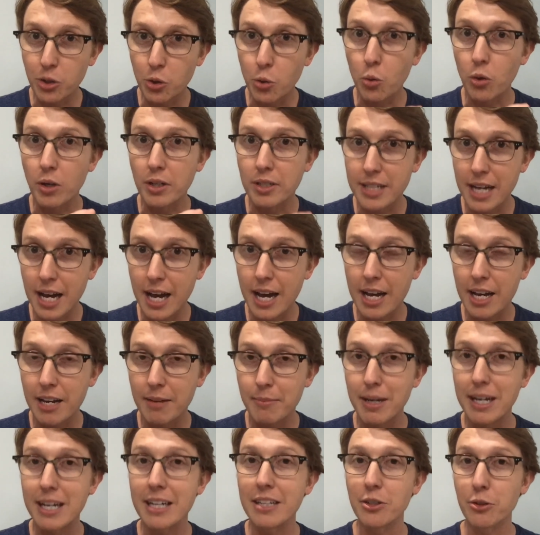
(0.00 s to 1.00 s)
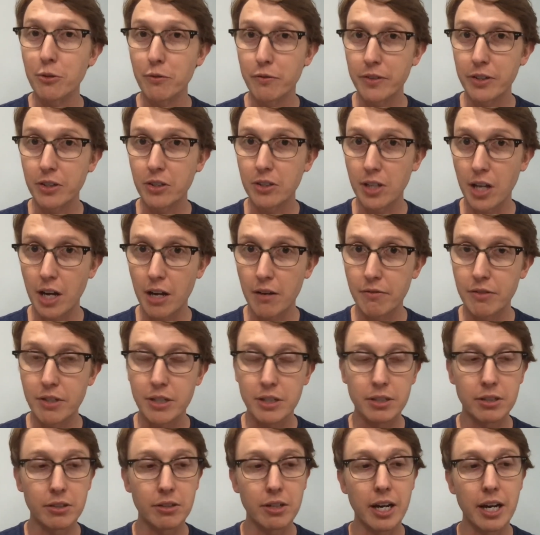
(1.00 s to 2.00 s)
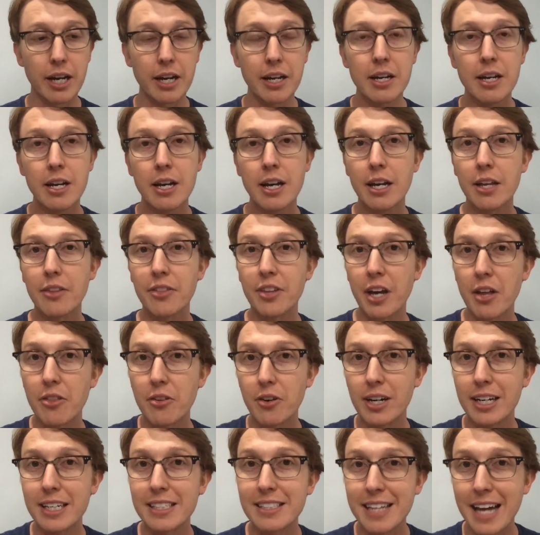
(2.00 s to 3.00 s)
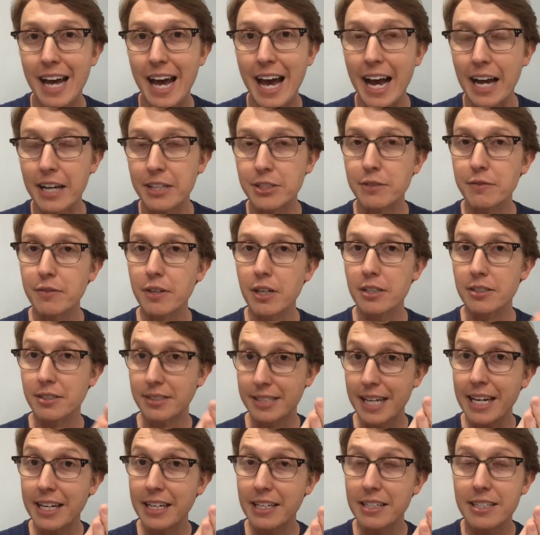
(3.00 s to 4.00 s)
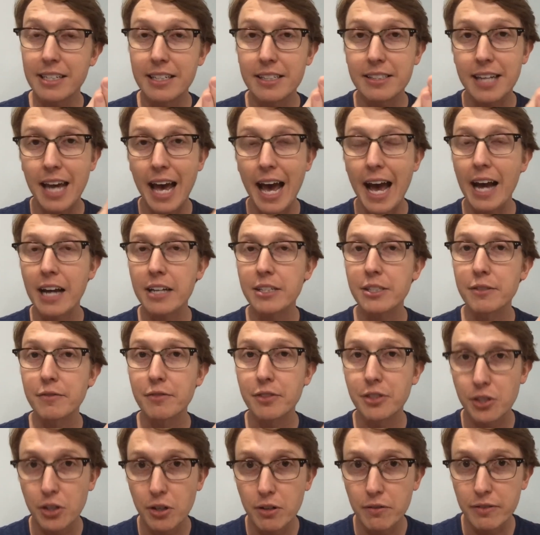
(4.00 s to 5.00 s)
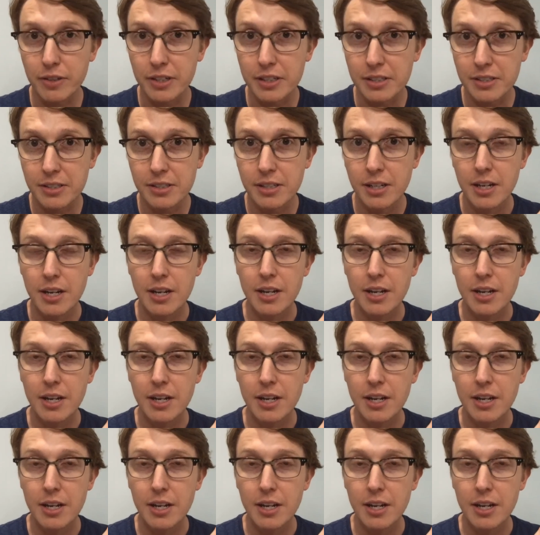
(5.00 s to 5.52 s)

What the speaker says: your time and you feel loved, okay? The other is acts of, second is acts of service.